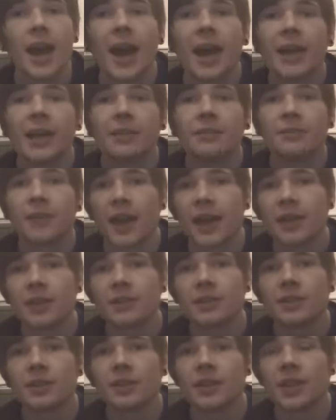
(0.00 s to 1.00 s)
and if
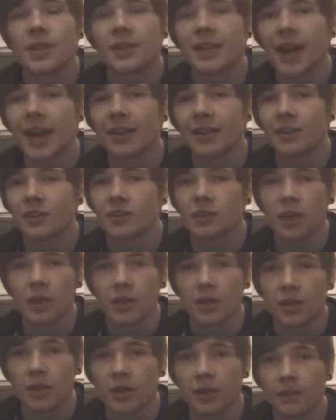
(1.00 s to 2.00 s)
heads, the attack does
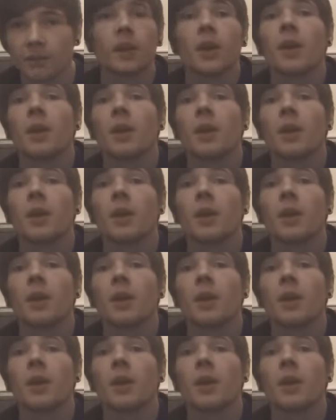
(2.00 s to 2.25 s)
nothing.